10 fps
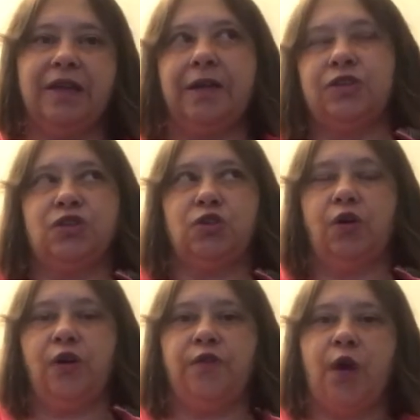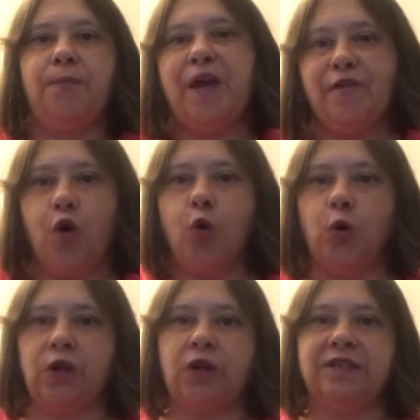Sort of a bit of
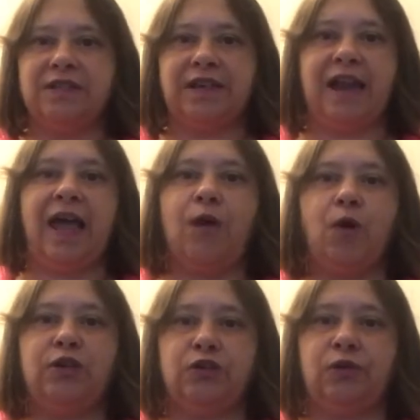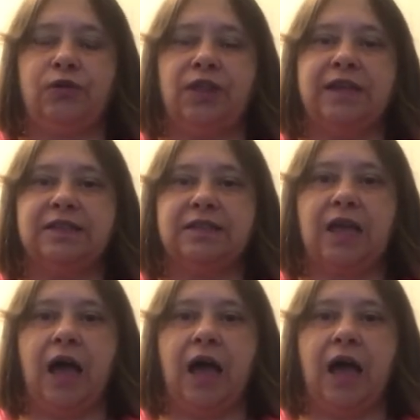organising how I do things.